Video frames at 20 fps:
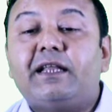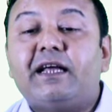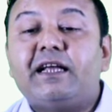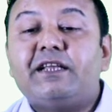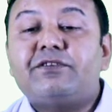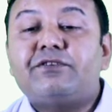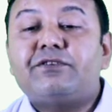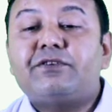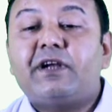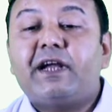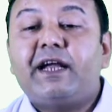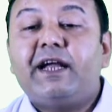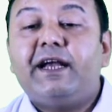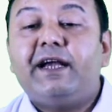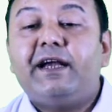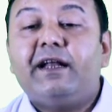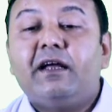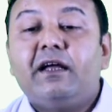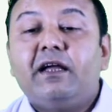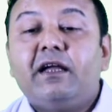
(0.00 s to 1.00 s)
That's
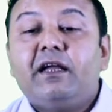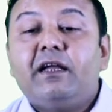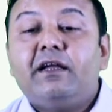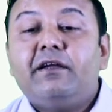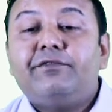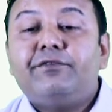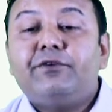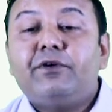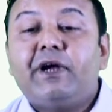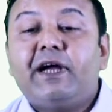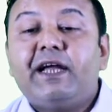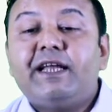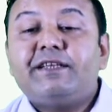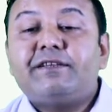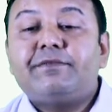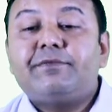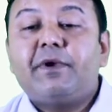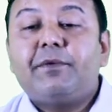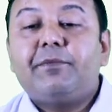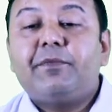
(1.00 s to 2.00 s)
right. If you
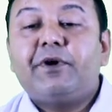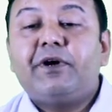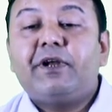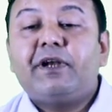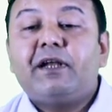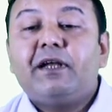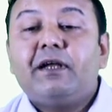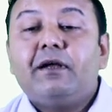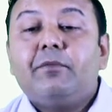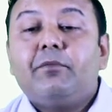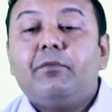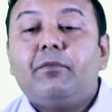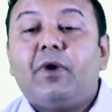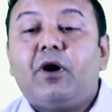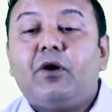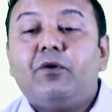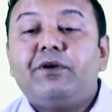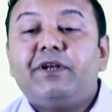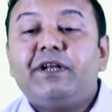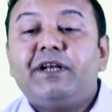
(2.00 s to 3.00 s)
guys remember,
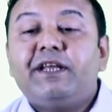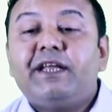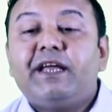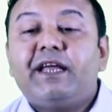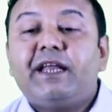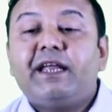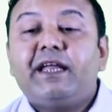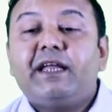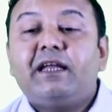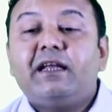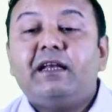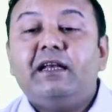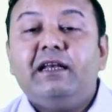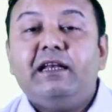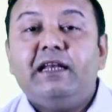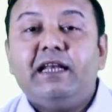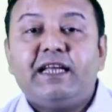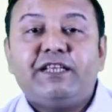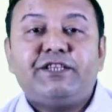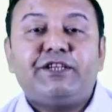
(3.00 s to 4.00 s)

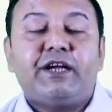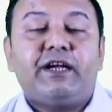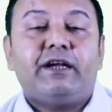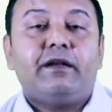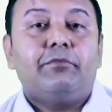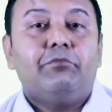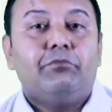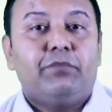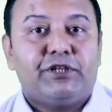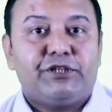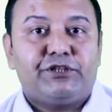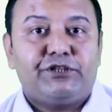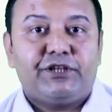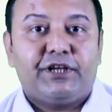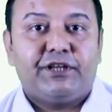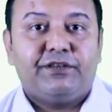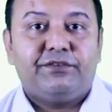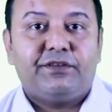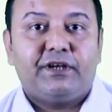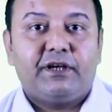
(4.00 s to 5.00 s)
mountaineering legend
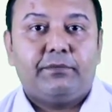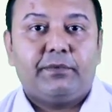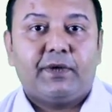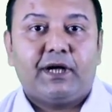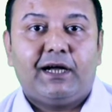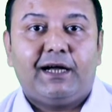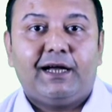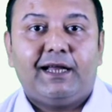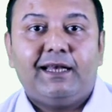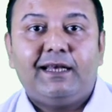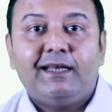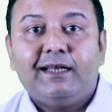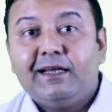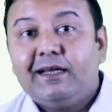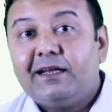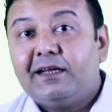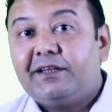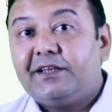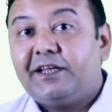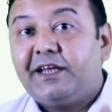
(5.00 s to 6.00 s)
Bachendri Bal,
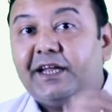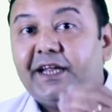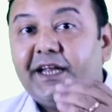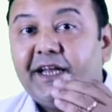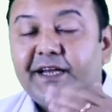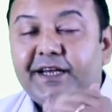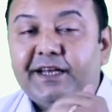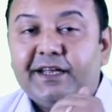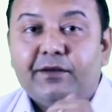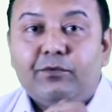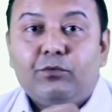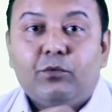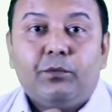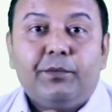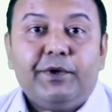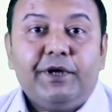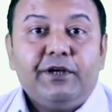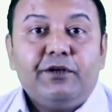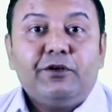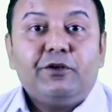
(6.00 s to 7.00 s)
the Indian
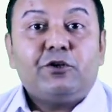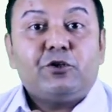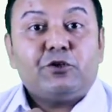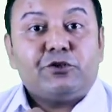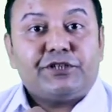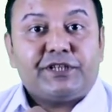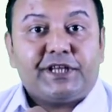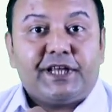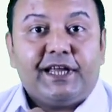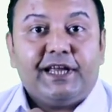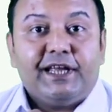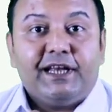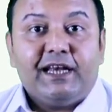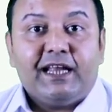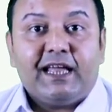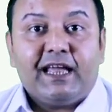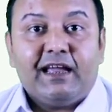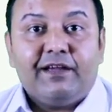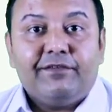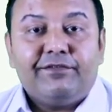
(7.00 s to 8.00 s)
woman to
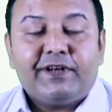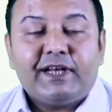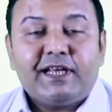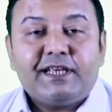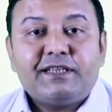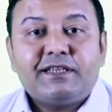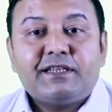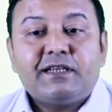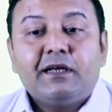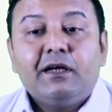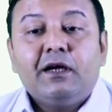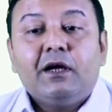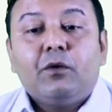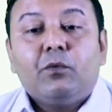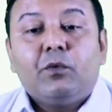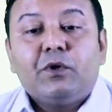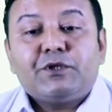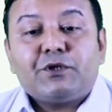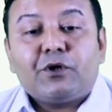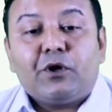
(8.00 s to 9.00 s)
scale Everest,
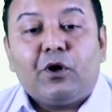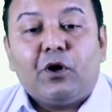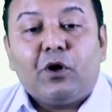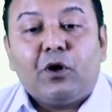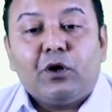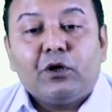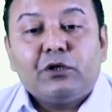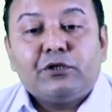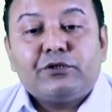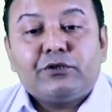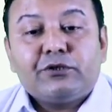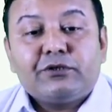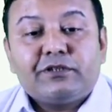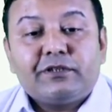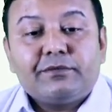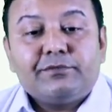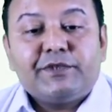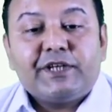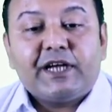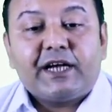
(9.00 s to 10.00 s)
was also
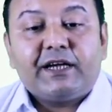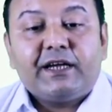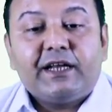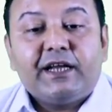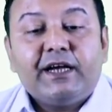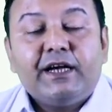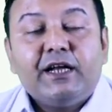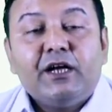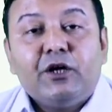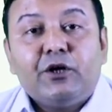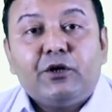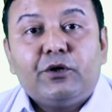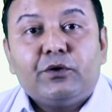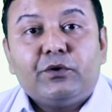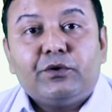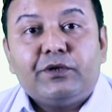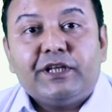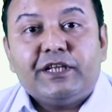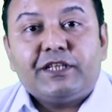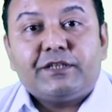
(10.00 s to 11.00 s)
subjected
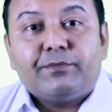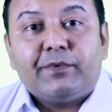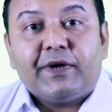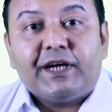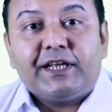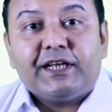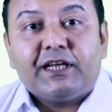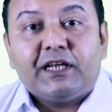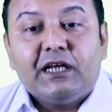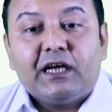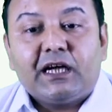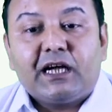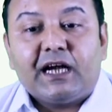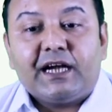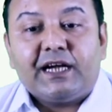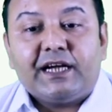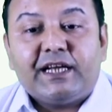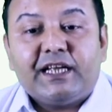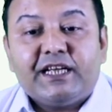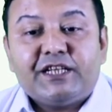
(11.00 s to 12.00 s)
to this particular
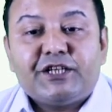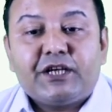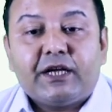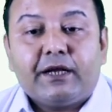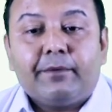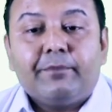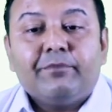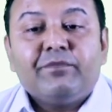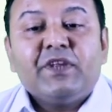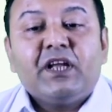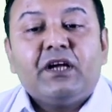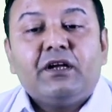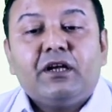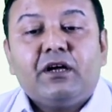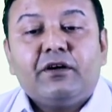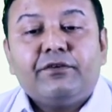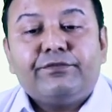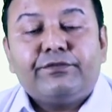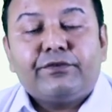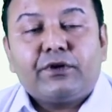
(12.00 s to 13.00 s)
condition.
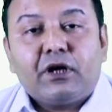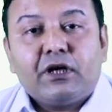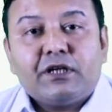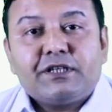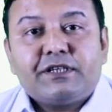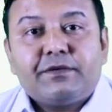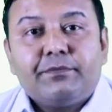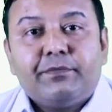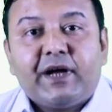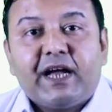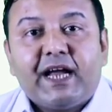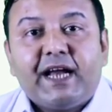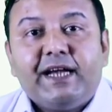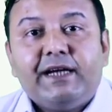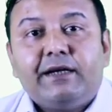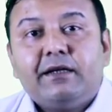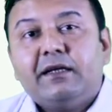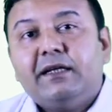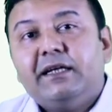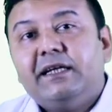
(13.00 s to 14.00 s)
Now
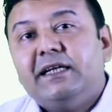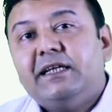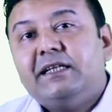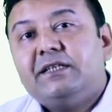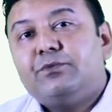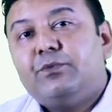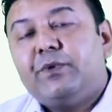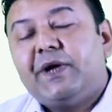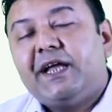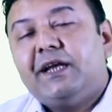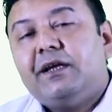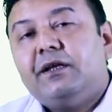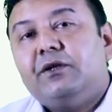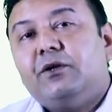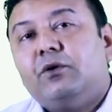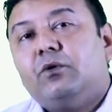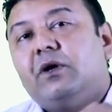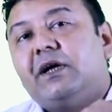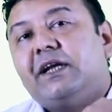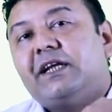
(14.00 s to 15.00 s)
frostbite is when
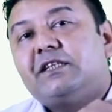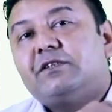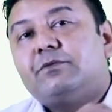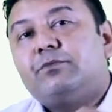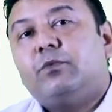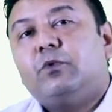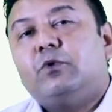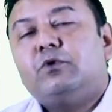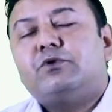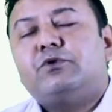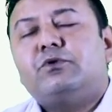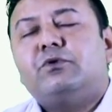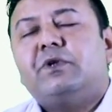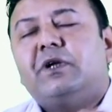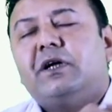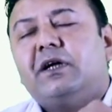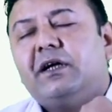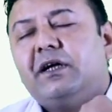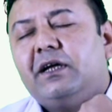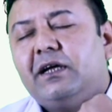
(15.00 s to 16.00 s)
you are exposed to
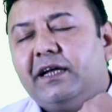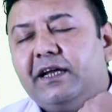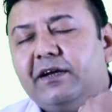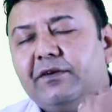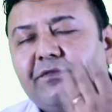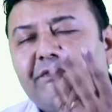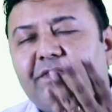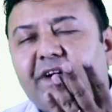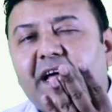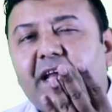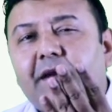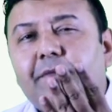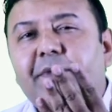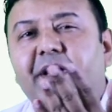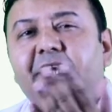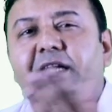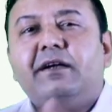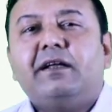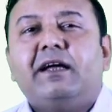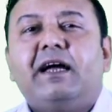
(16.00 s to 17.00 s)
the
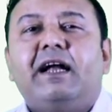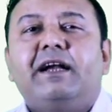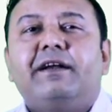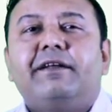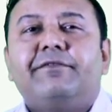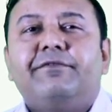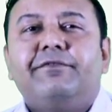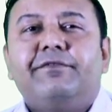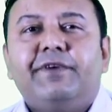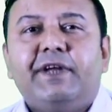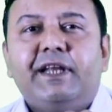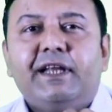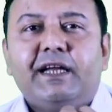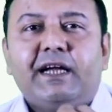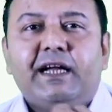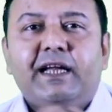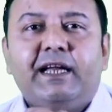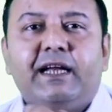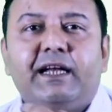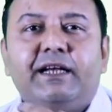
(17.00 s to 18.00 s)
environment at a very
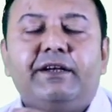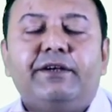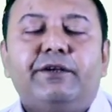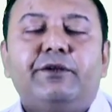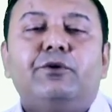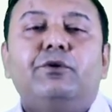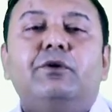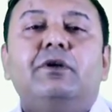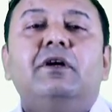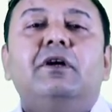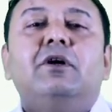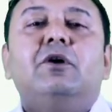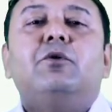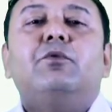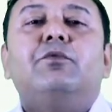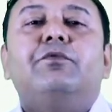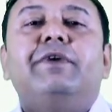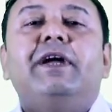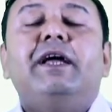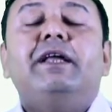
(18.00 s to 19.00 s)
high altitude
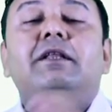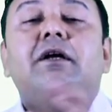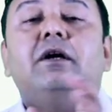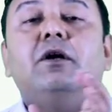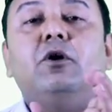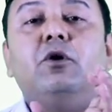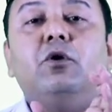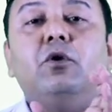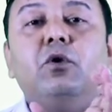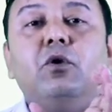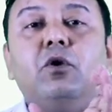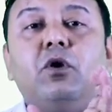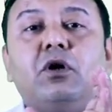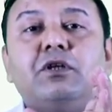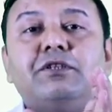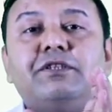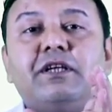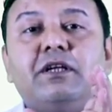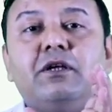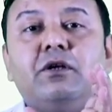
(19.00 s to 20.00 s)
with
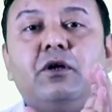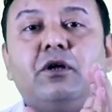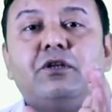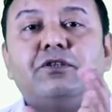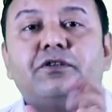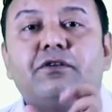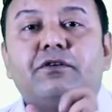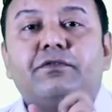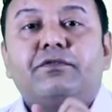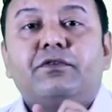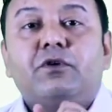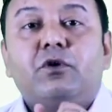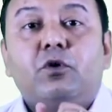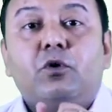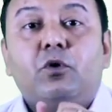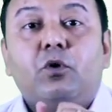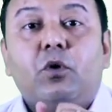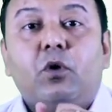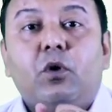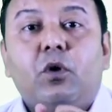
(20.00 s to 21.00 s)
lots and lots of
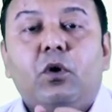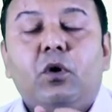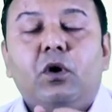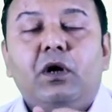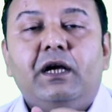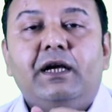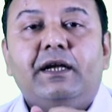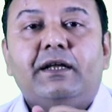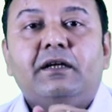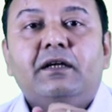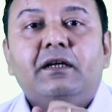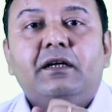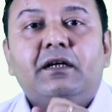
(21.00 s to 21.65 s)
cold.